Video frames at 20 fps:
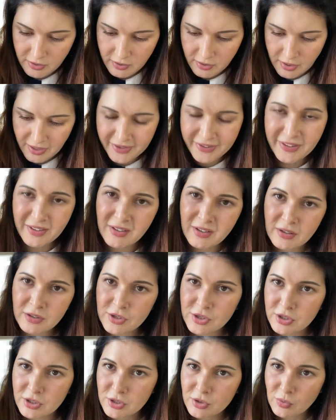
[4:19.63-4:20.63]
I think I
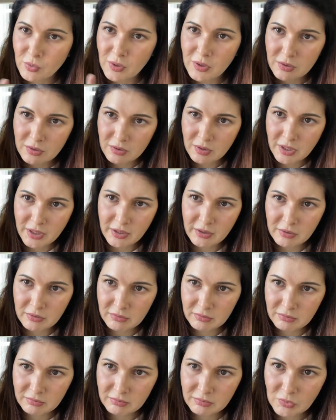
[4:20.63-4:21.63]
just want like
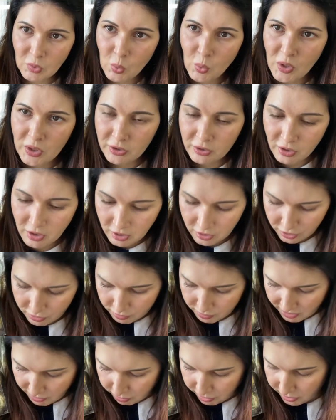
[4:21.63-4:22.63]
one color
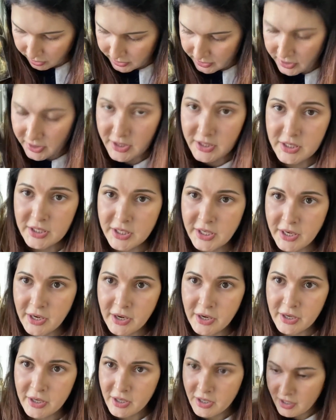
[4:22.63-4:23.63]
bubbles this
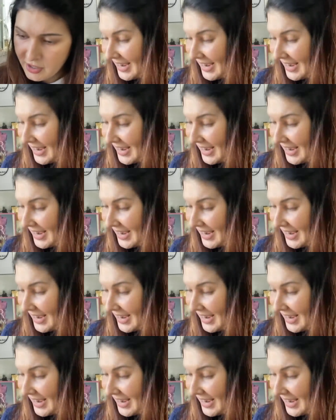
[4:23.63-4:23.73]
year.